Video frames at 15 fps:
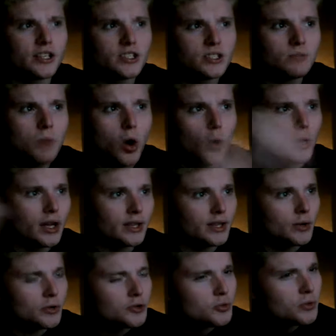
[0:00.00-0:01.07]
smoke, and they
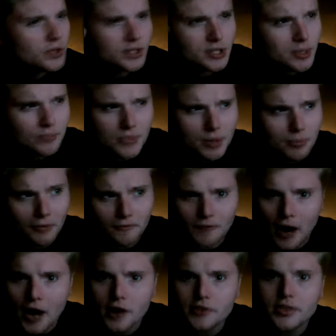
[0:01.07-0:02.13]
were doing some type of
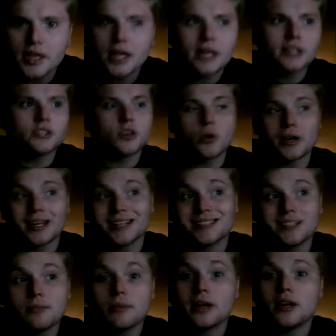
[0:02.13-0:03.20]
fire thing. So I guess
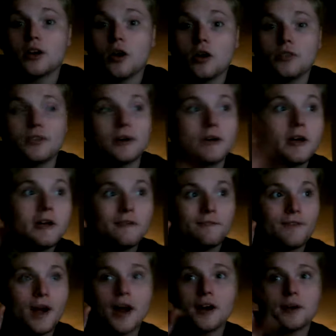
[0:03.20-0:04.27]
somebody called the
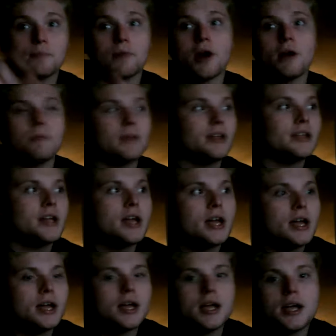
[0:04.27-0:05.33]
fire department,
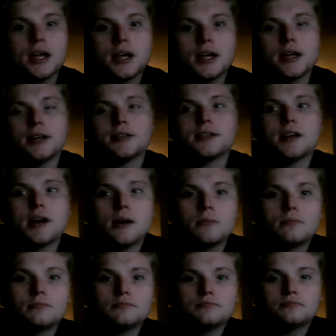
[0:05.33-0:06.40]
and
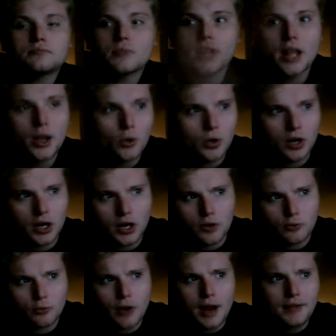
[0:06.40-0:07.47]
they were
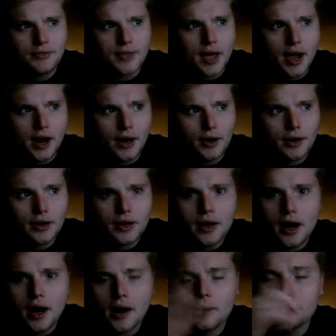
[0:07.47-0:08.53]
right there.
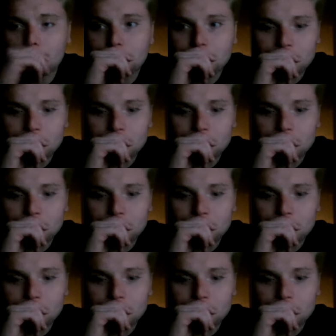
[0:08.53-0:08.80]
The